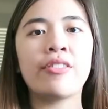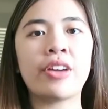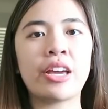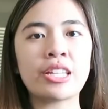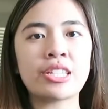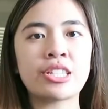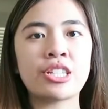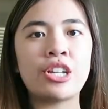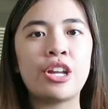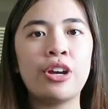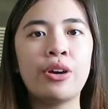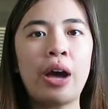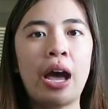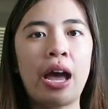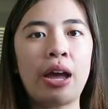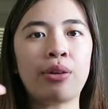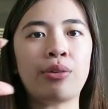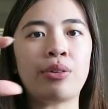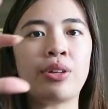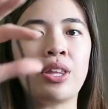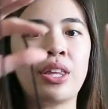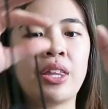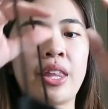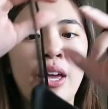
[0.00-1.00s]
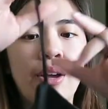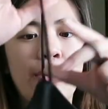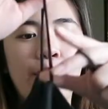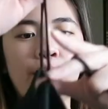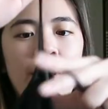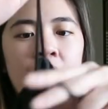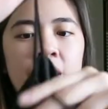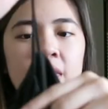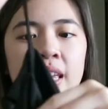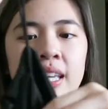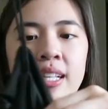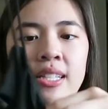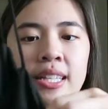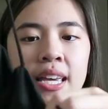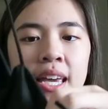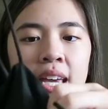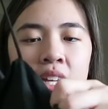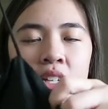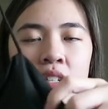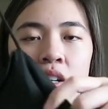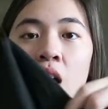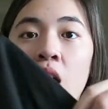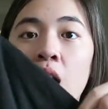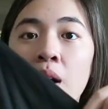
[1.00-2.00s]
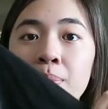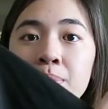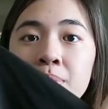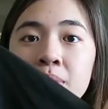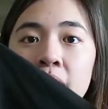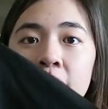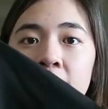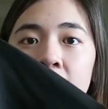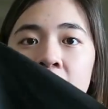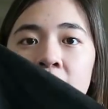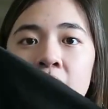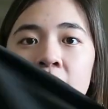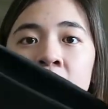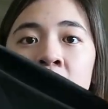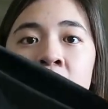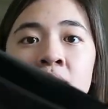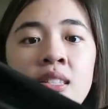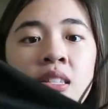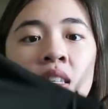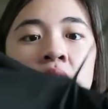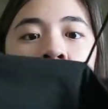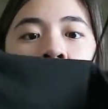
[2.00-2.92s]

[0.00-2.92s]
You guys know I really like wearing like tank tops like this.